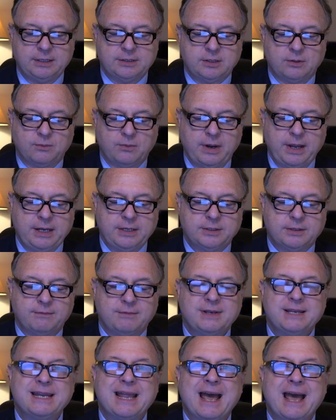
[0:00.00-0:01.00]
a range of
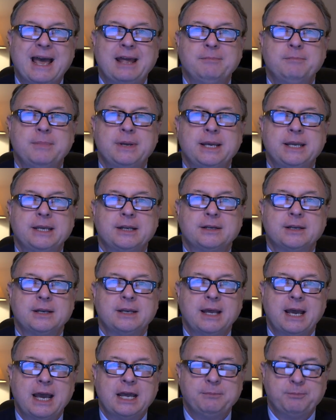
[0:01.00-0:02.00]
9 million to
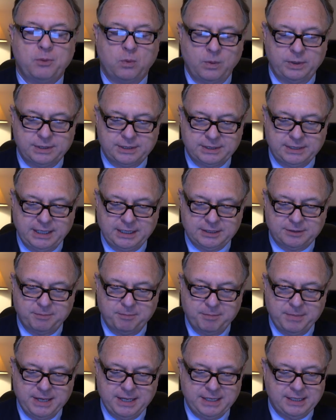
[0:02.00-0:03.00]
9.6
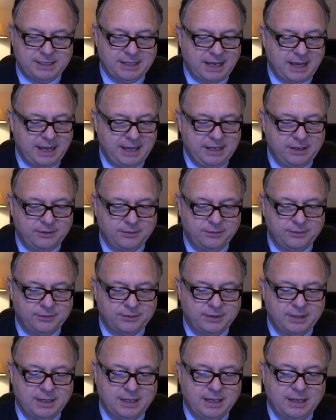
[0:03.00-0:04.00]
million acres.
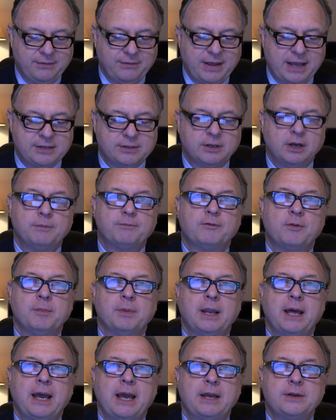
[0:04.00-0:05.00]
That's up from
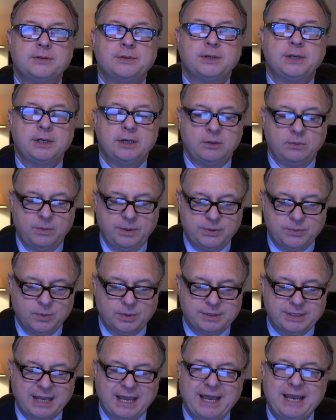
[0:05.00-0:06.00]
last year, which
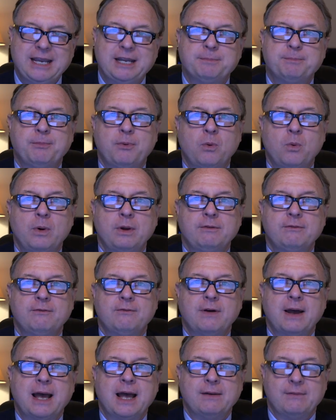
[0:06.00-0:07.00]
was
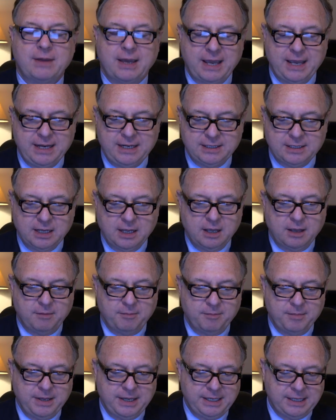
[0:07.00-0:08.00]
8.58
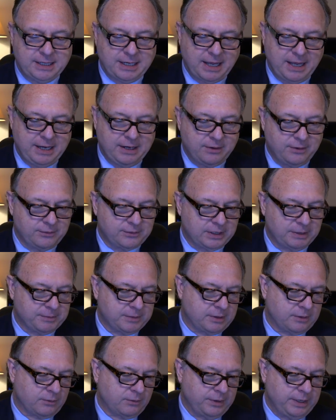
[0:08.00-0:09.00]
million acres. I'm
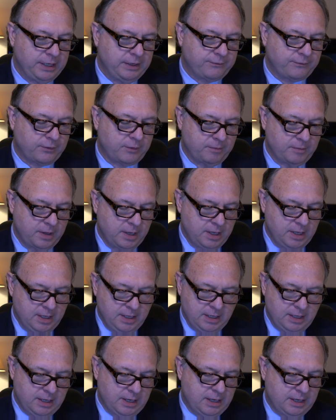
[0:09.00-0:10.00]
going to read from
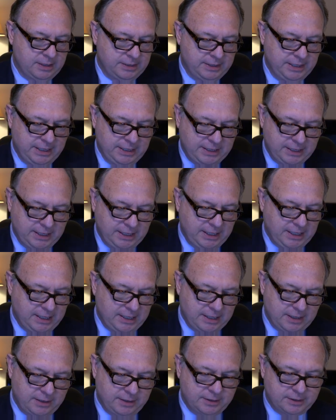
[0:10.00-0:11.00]

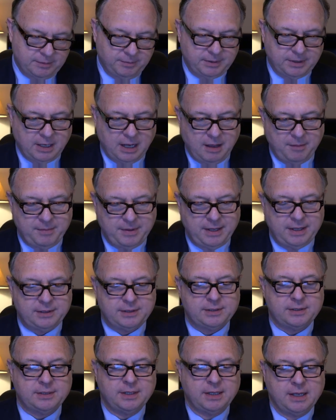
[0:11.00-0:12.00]
DTN some
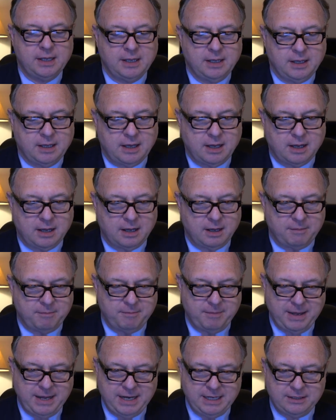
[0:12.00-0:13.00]
comments
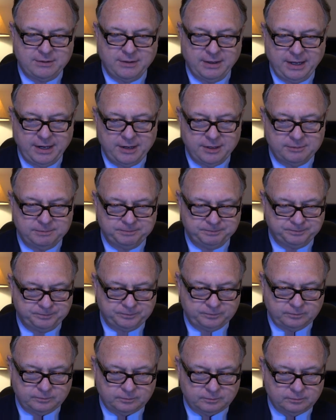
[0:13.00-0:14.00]
made there.
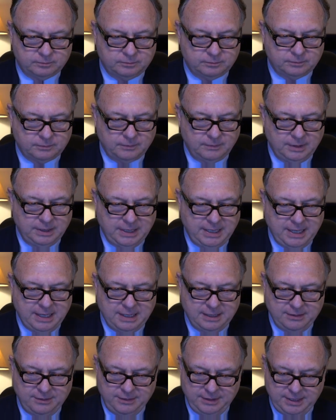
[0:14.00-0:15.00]

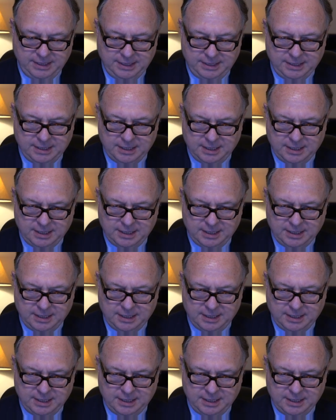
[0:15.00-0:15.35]
And